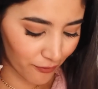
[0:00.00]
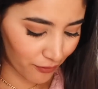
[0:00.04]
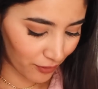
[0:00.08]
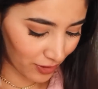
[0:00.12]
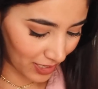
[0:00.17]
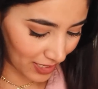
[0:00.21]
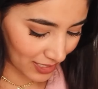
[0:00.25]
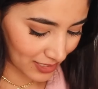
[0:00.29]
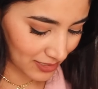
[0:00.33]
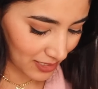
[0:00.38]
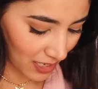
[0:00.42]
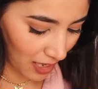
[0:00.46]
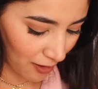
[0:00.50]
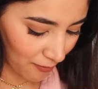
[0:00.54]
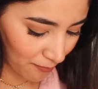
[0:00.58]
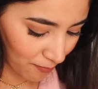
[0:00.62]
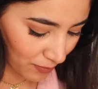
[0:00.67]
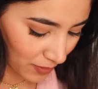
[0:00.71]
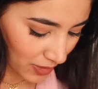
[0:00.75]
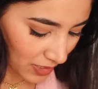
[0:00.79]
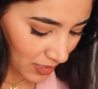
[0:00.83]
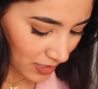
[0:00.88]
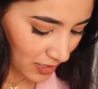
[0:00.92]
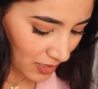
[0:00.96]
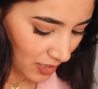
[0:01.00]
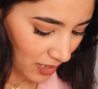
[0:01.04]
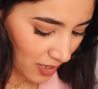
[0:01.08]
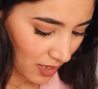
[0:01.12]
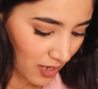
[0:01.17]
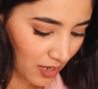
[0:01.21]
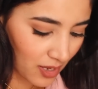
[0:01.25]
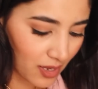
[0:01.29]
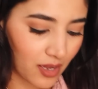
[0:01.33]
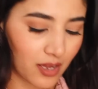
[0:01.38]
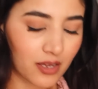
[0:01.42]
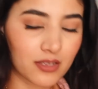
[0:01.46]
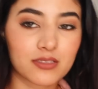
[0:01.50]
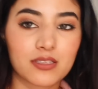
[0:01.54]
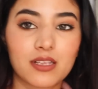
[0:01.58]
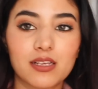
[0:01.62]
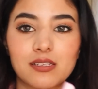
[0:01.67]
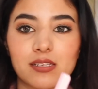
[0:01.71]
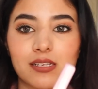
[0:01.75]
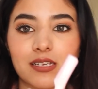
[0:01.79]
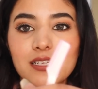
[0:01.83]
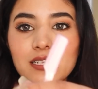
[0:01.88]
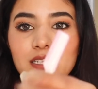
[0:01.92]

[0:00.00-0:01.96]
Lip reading: For example, this